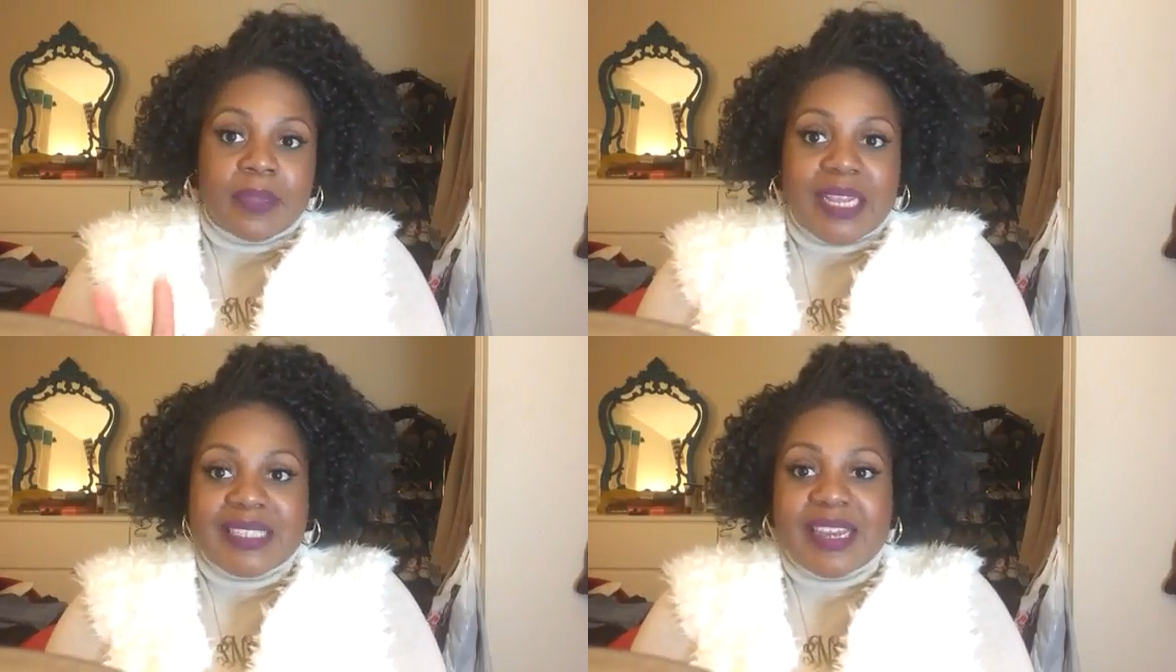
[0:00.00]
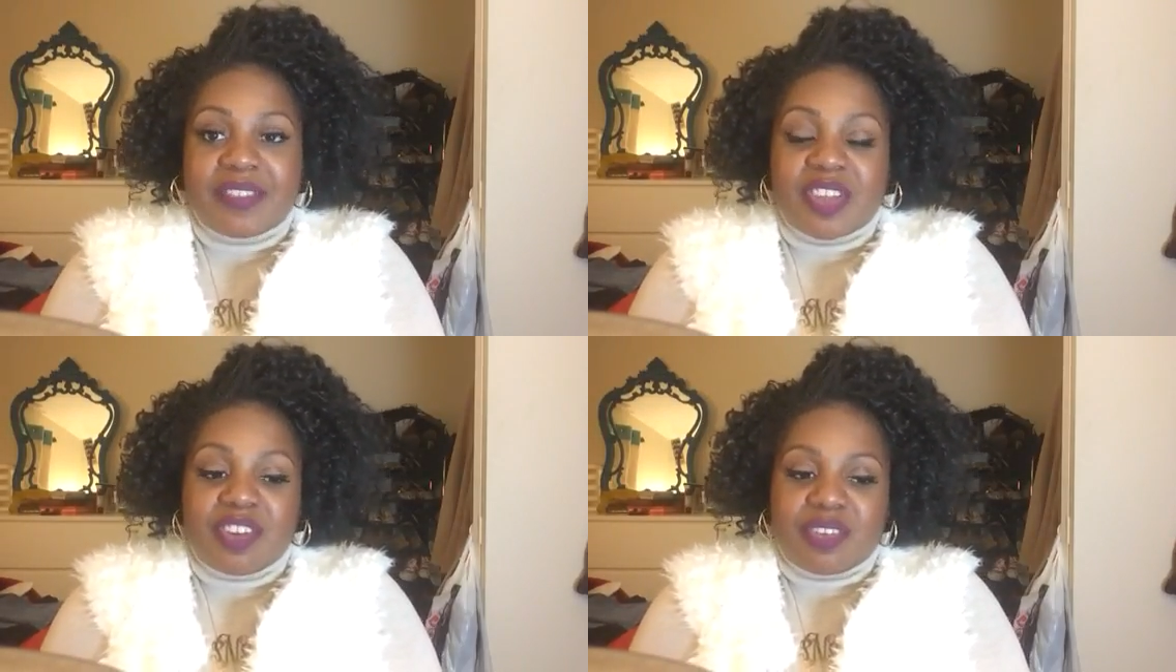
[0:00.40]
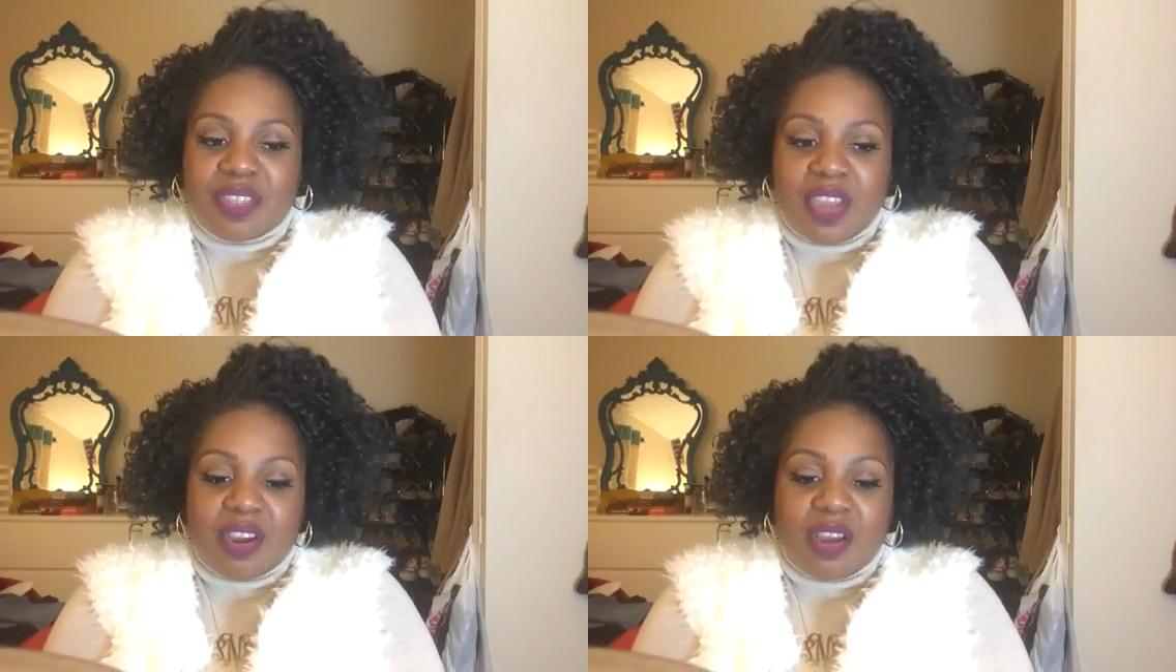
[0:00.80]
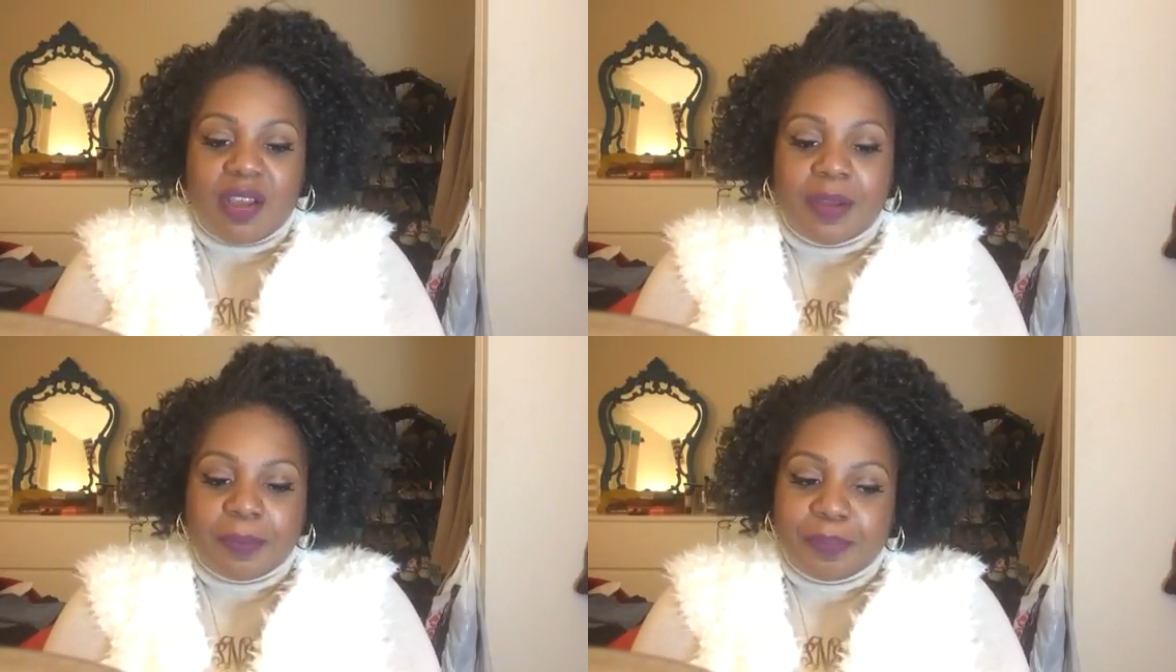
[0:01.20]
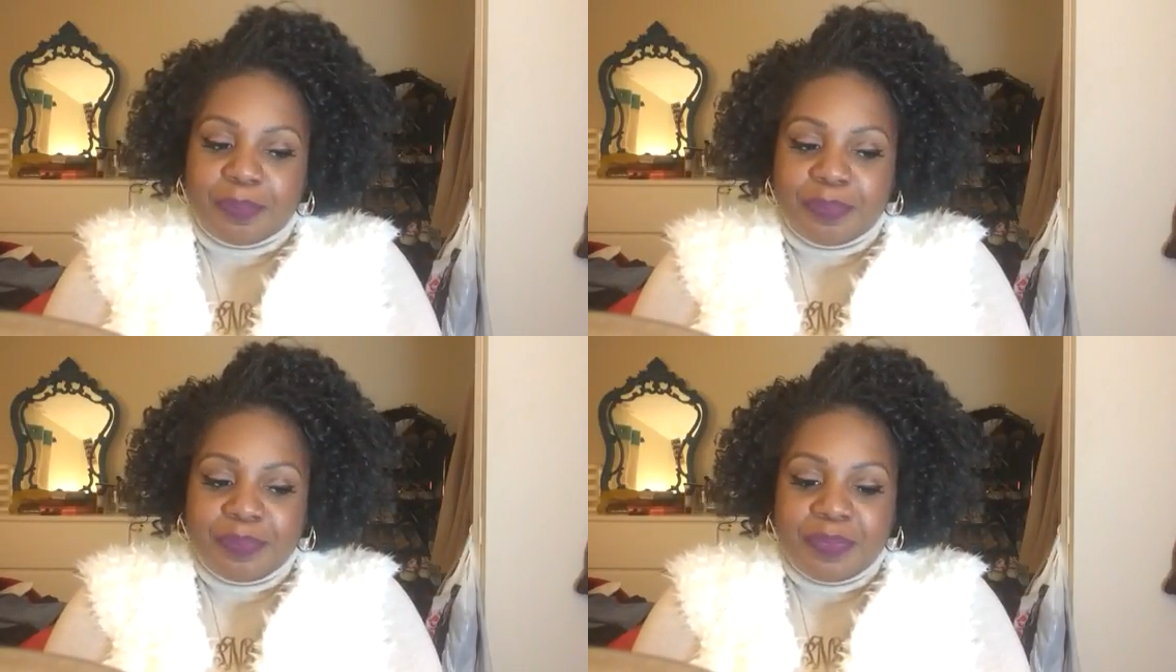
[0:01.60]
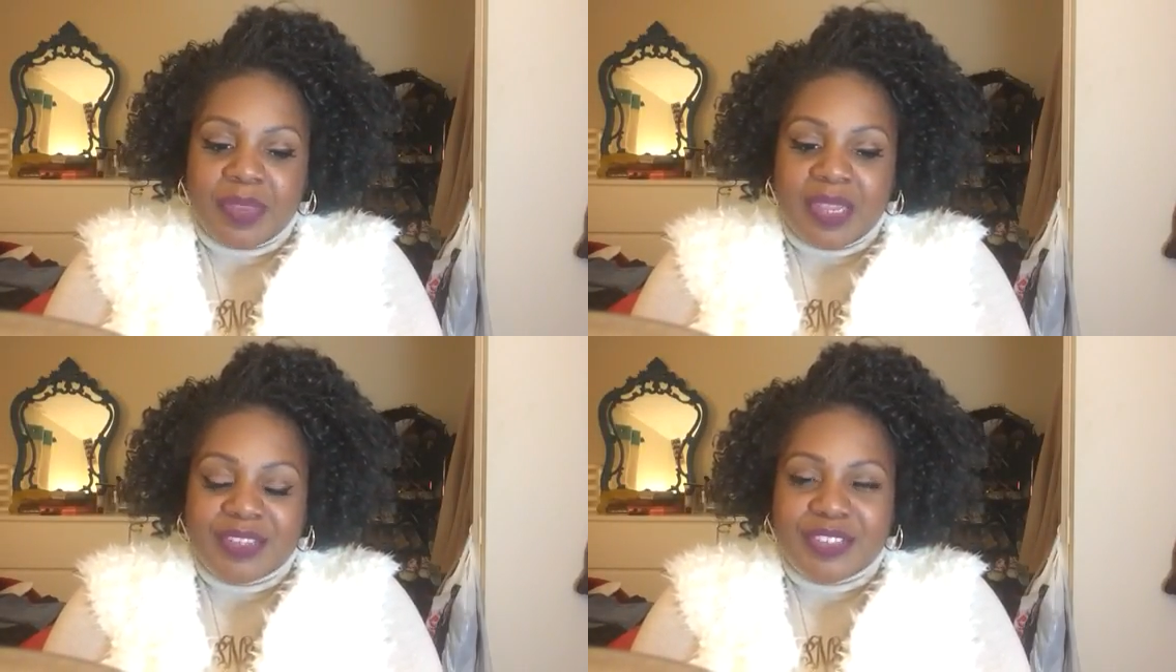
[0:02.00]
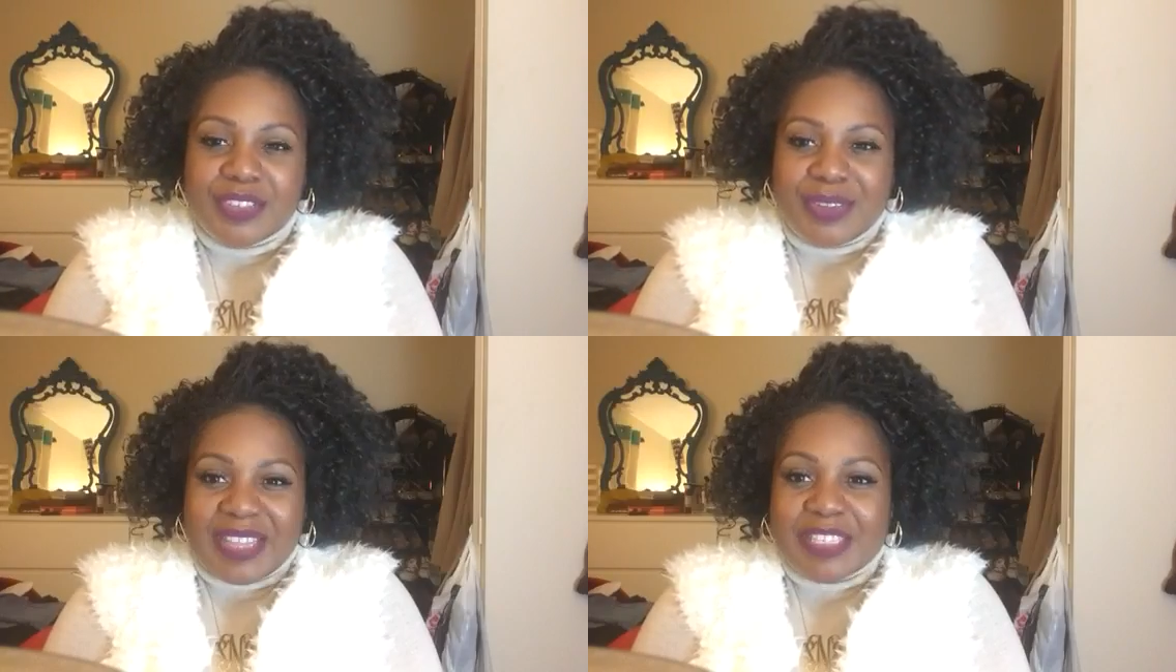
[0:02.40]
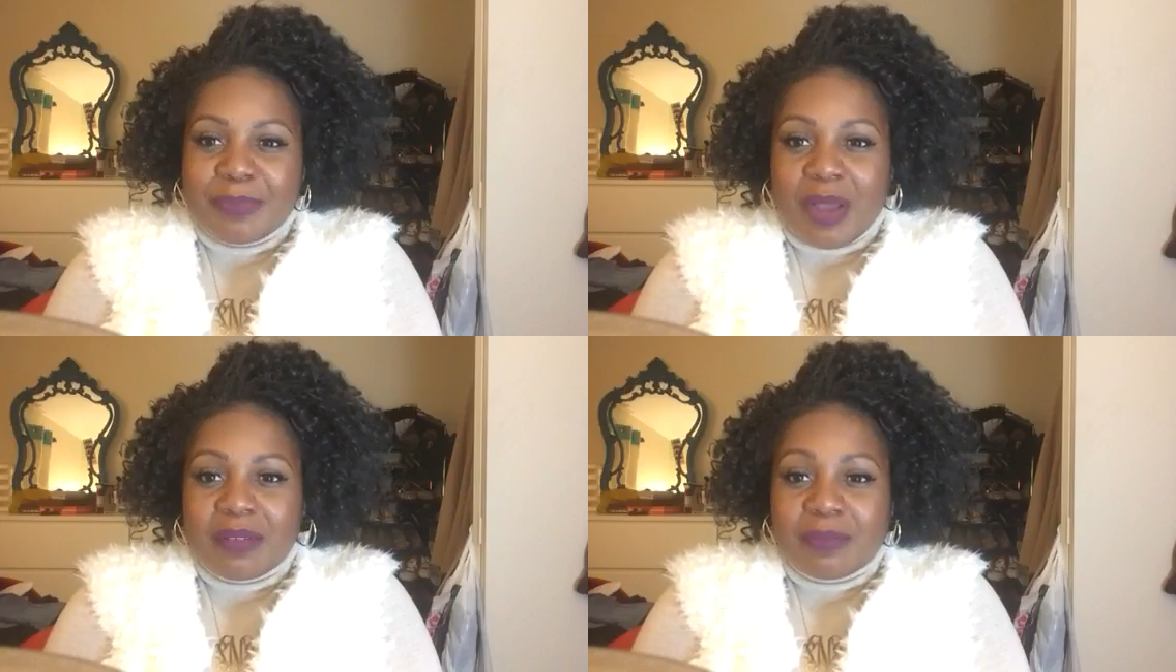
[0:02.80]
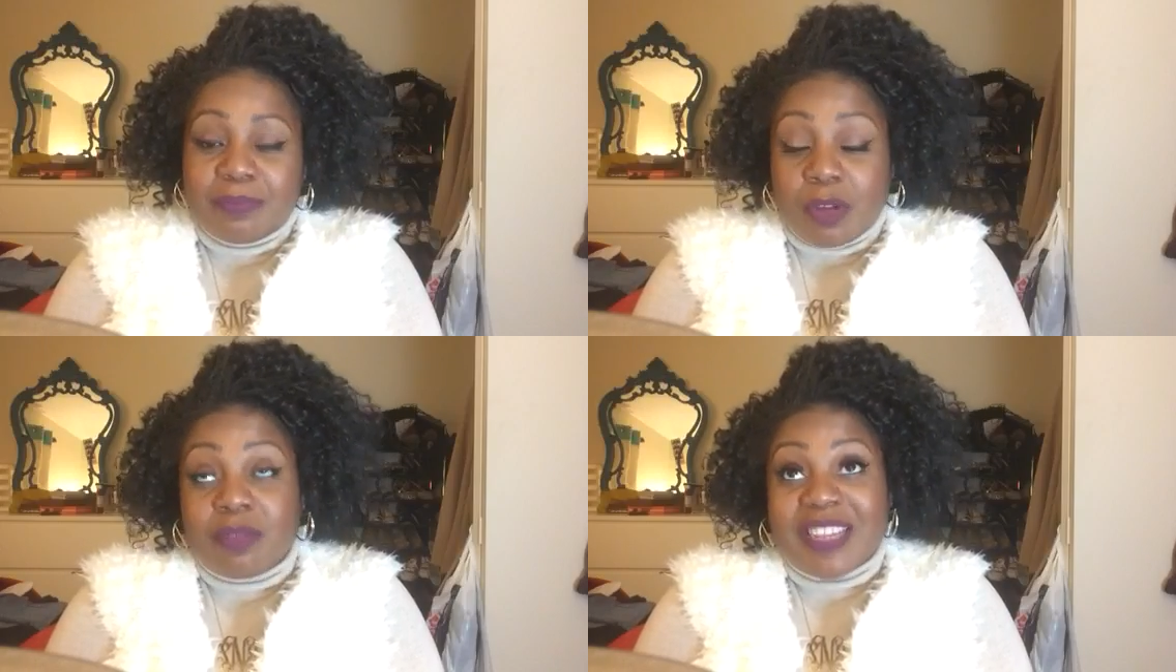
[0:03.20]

that's neither here or there. Um, so that's probably no,